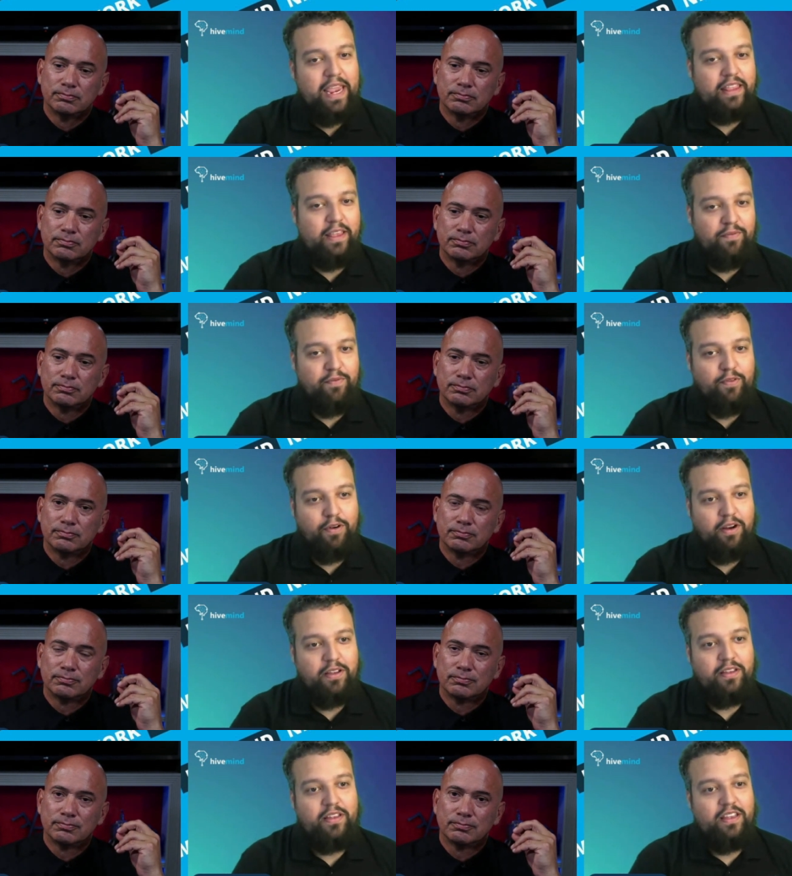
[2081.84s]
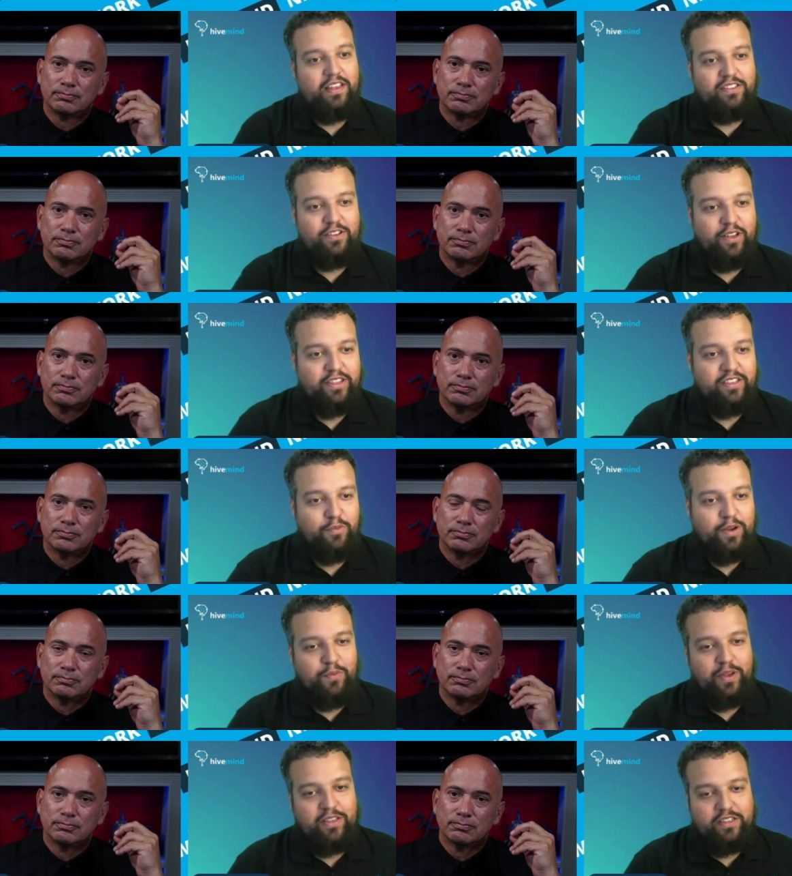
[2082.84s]
Speaker 1: paying them for it. So it's a
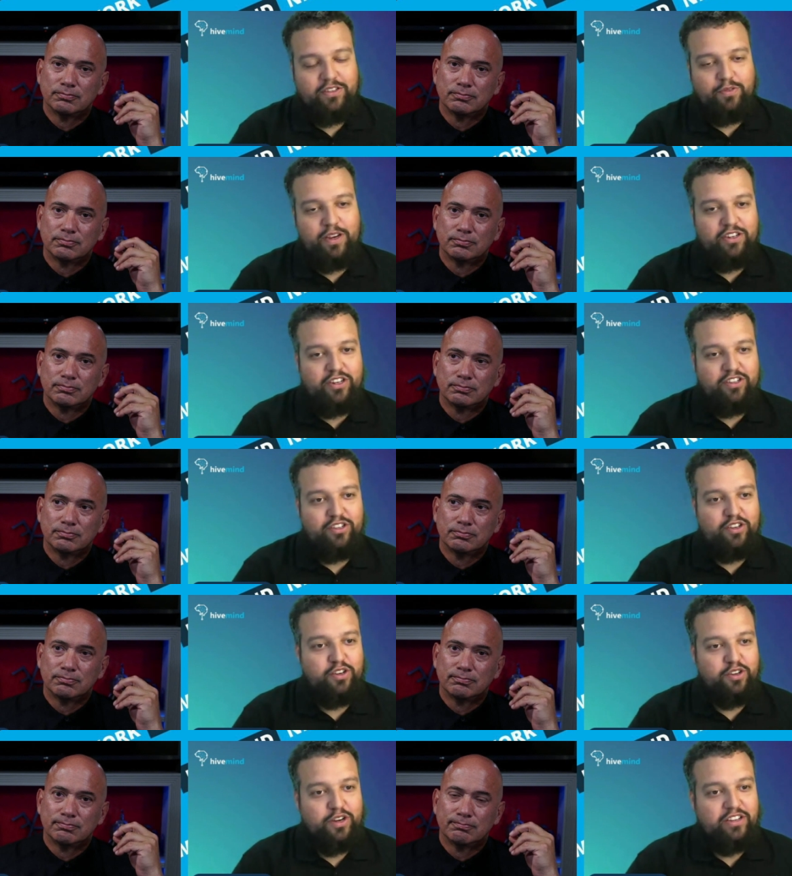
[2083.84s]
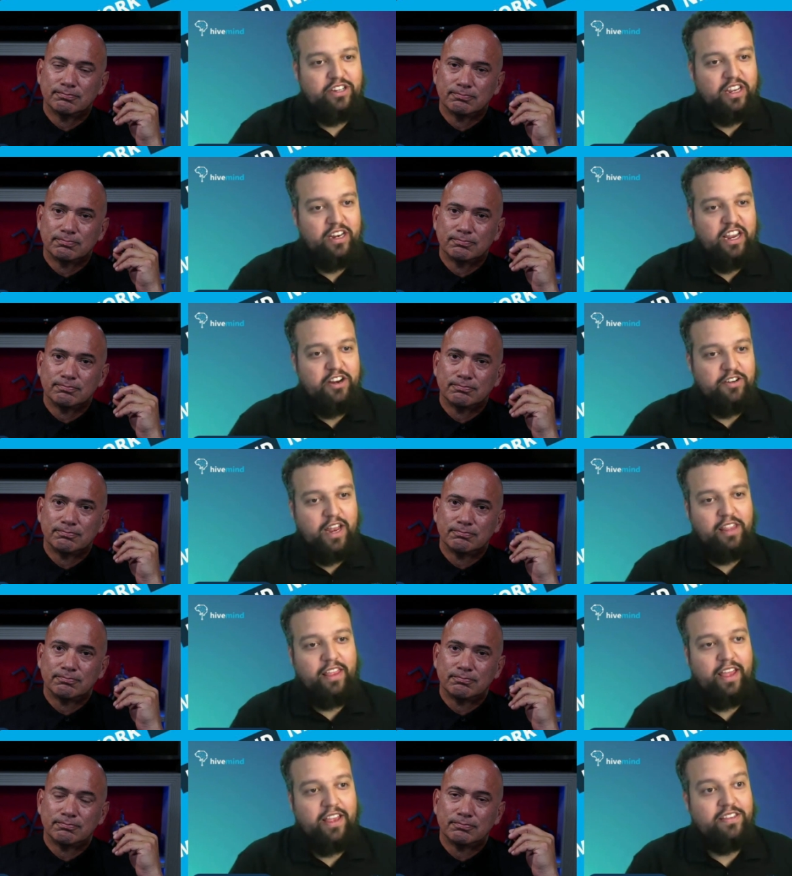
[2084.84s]
win-win situation. So you, you actually can hit your
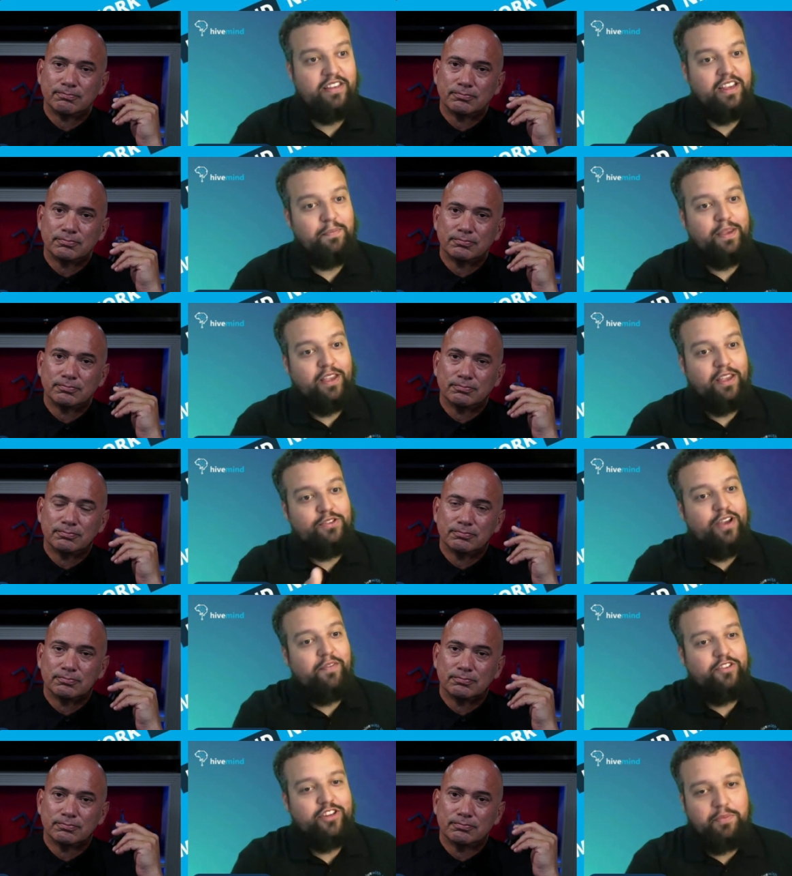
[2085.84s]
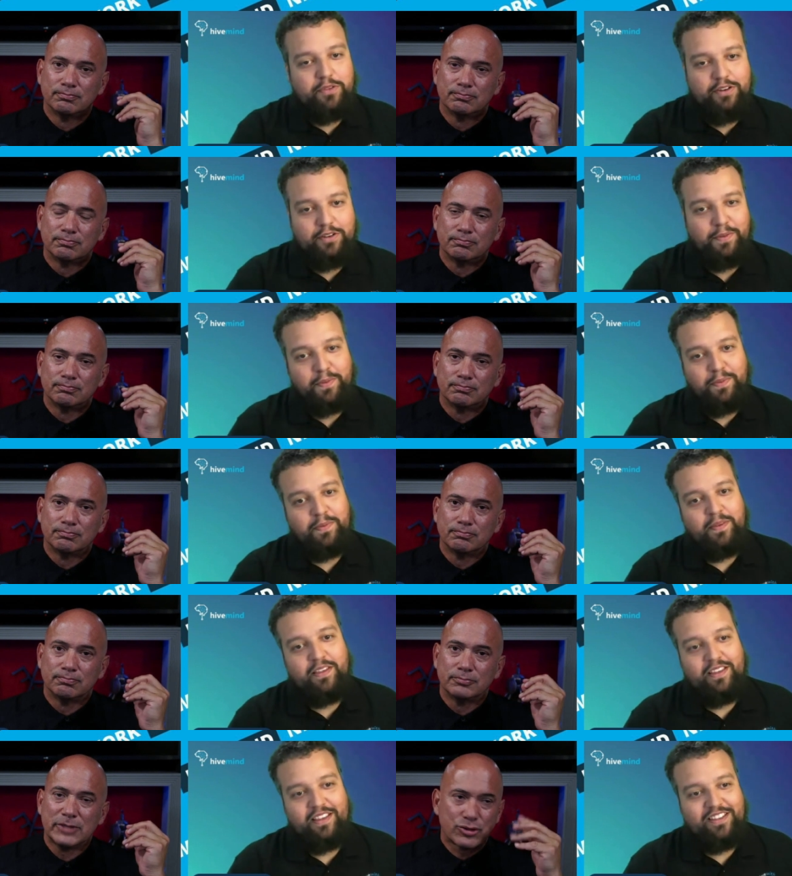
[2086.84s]
deadlines because you have a job to do
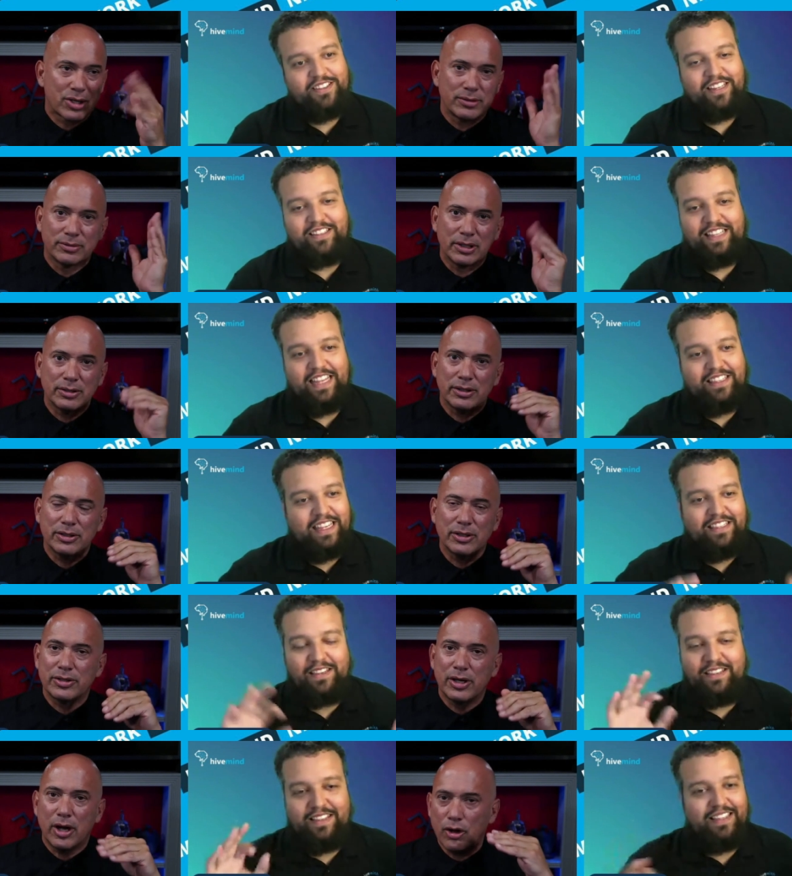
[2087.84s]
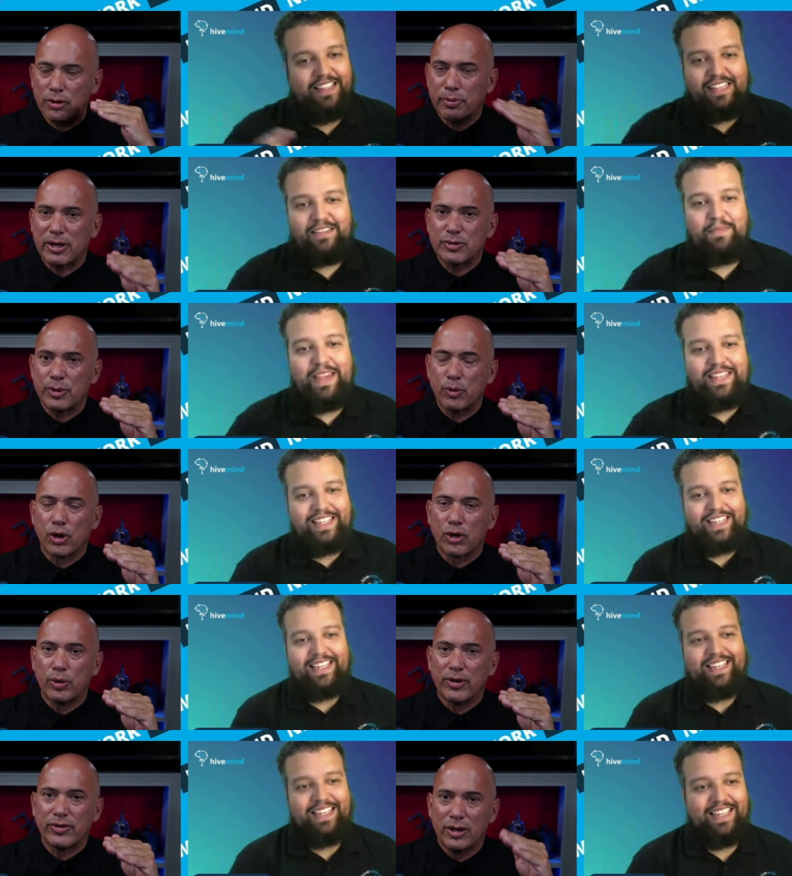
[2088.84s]
Speaker 2: that's right. All the brands we work
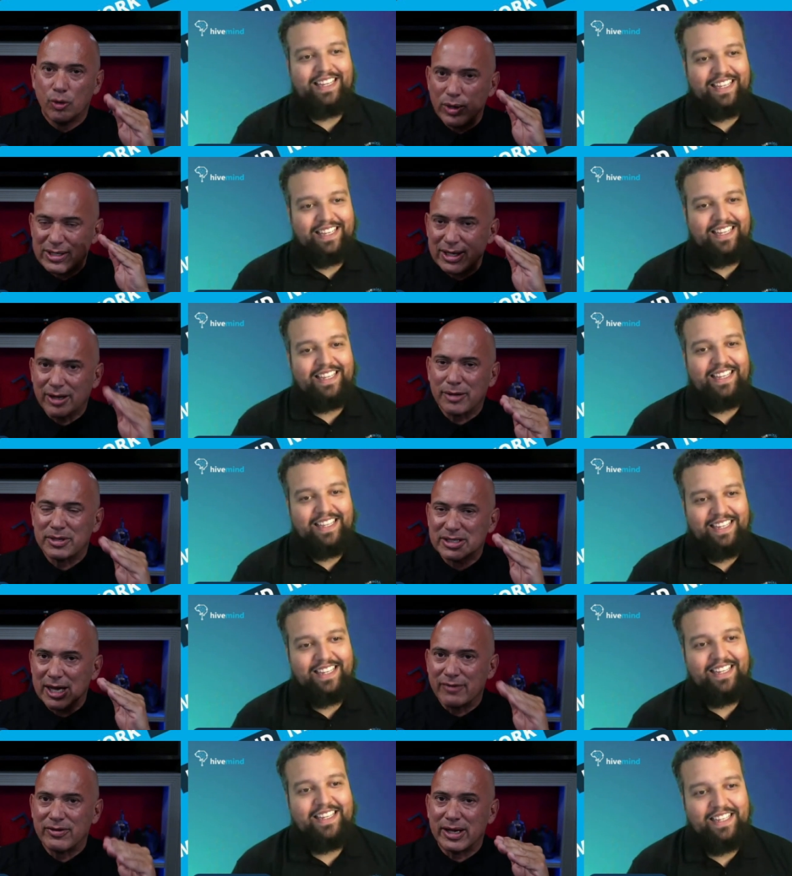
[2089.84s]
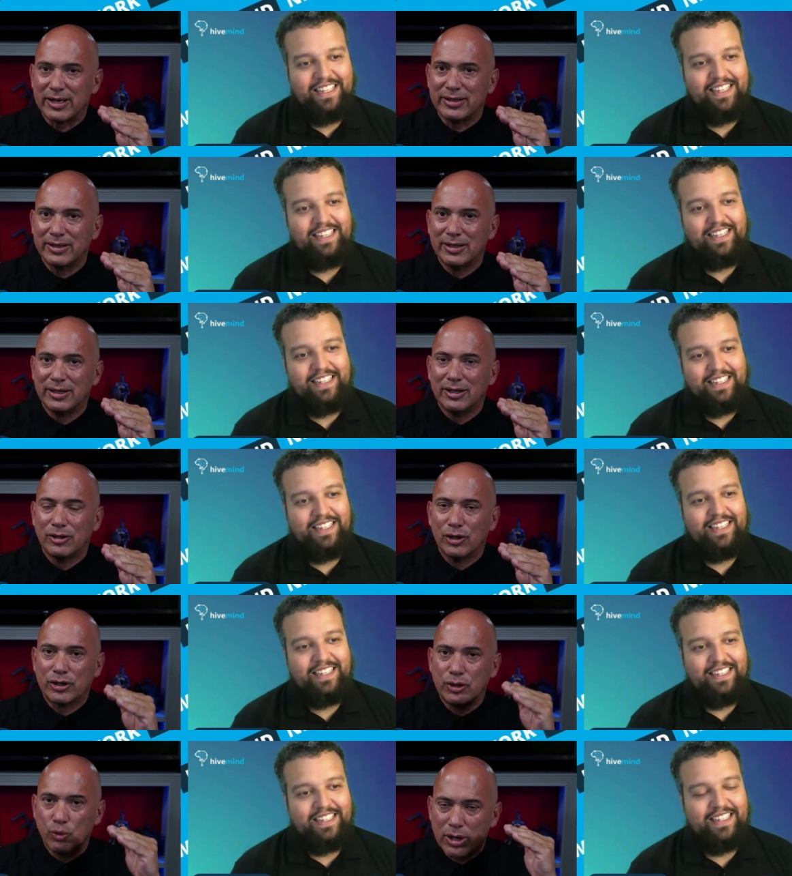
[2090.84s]
with, we tell them this every day.
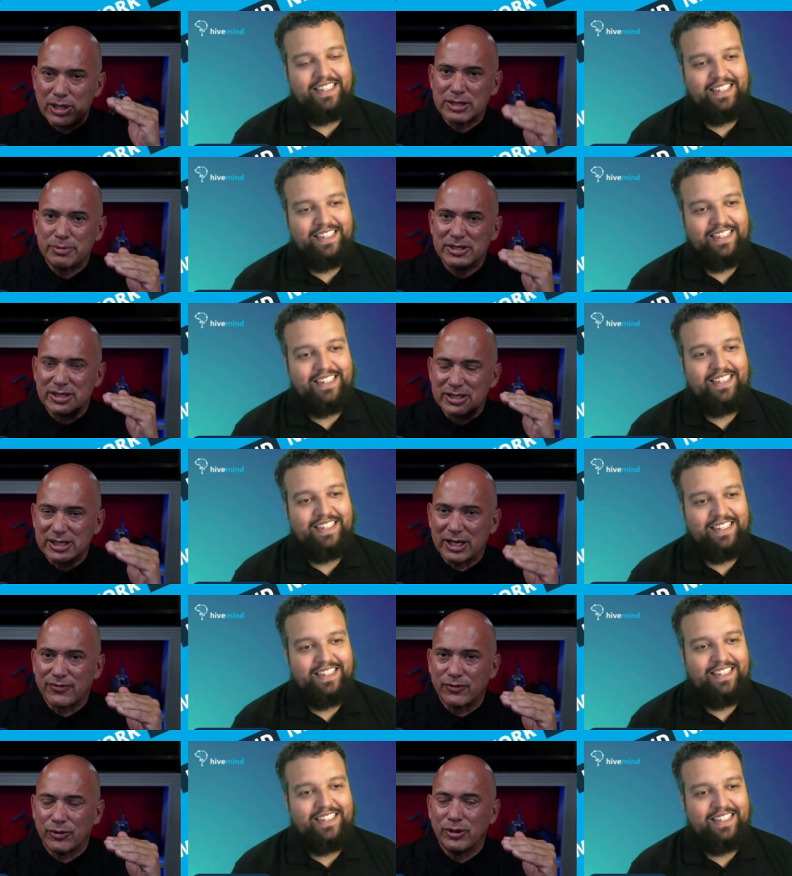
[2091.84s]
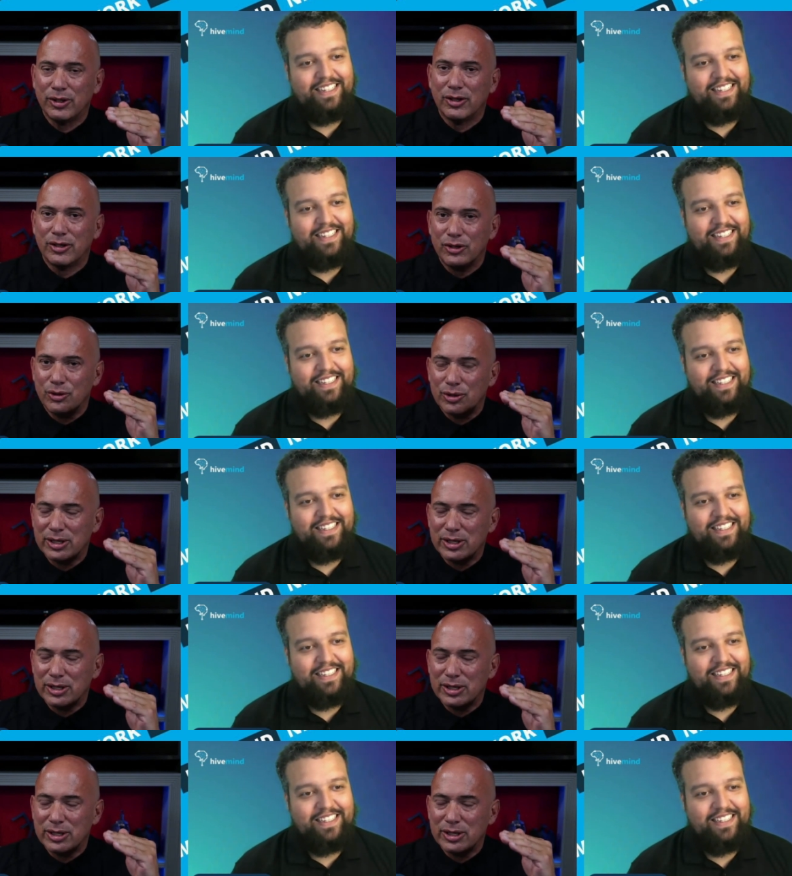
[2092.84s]
Look, you want us to be successful, you